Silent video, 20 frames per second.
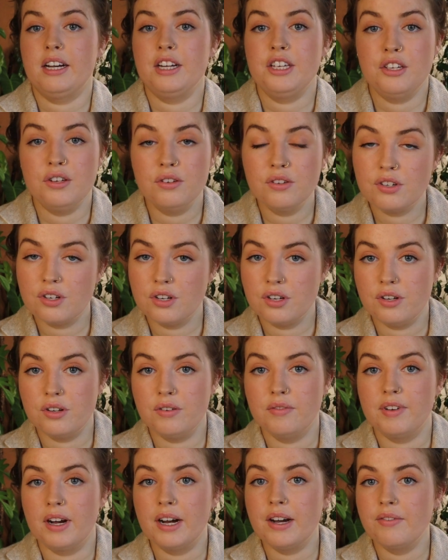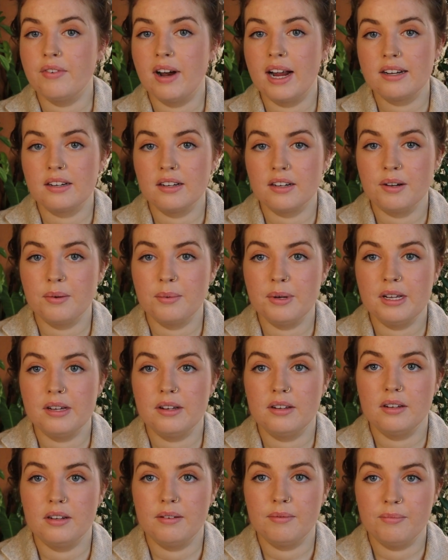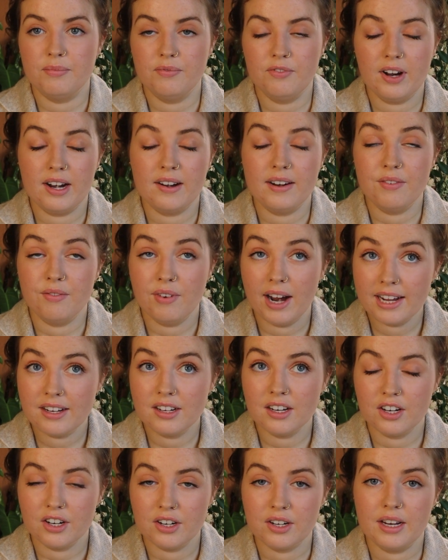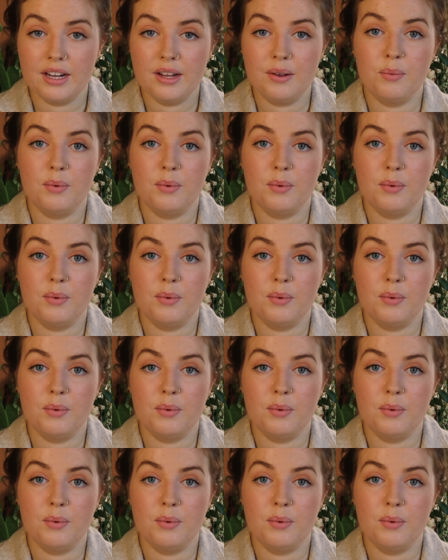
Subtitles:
I used to do very regularly